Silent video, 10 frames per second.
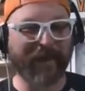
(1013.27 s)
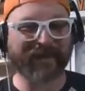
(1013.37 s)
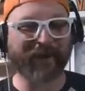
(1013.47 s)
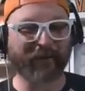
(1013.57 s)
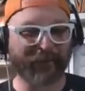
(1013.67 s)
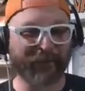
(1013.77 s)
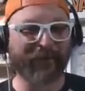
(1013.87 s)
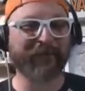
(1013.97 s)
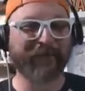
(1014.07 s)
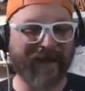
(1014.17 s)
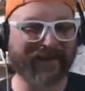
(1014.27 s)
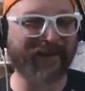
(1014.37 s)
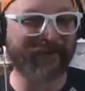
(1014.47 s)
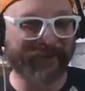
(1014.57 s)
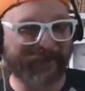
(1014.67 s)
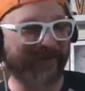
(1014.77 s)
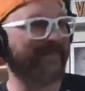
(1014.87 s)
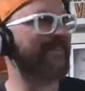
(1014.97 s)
Backyard football. Backyard yeah, who football. was it?